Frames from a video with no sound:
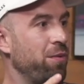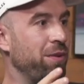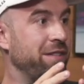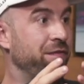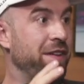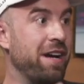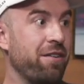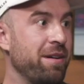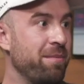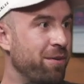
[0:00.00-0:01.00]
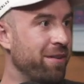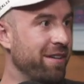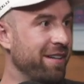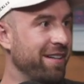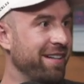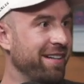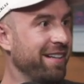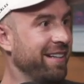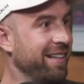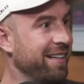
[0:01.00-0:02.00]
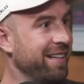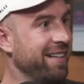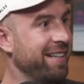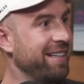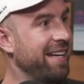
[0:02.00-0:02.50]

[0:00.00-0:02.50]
is very important. Isn't that interesting?